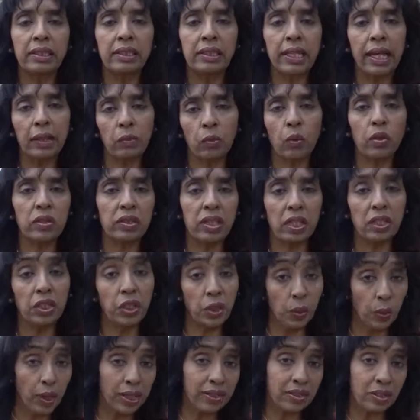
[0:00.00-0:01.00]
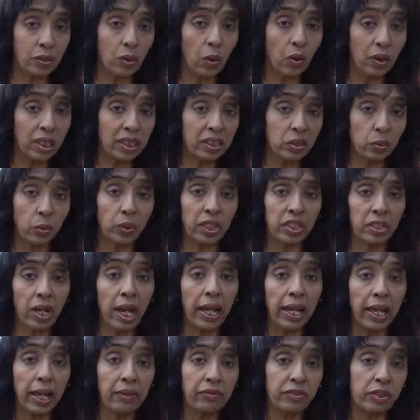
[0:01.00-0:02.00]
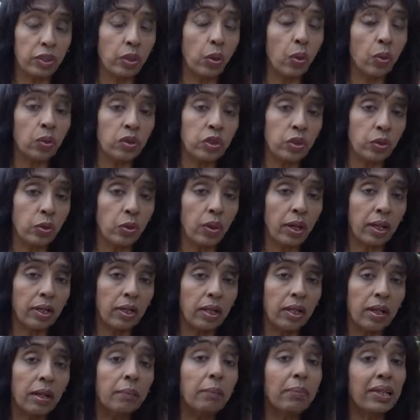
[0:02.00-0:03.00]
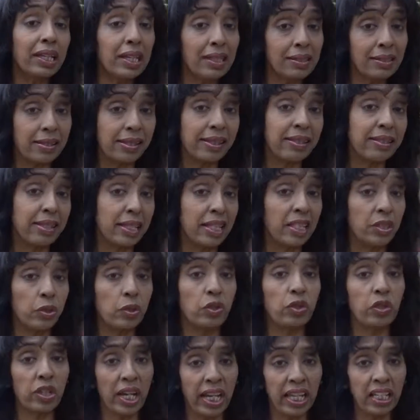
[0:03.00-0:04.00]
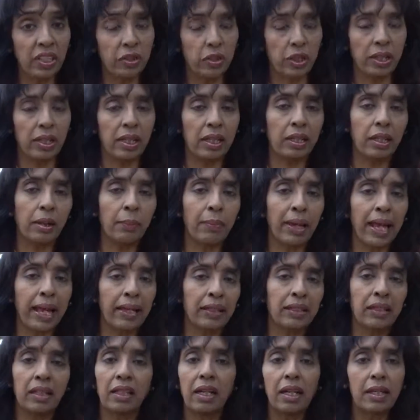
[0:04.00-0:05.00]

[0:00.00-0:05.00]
that was in US dollars, which I have to go to a bigger city to change it in the bank.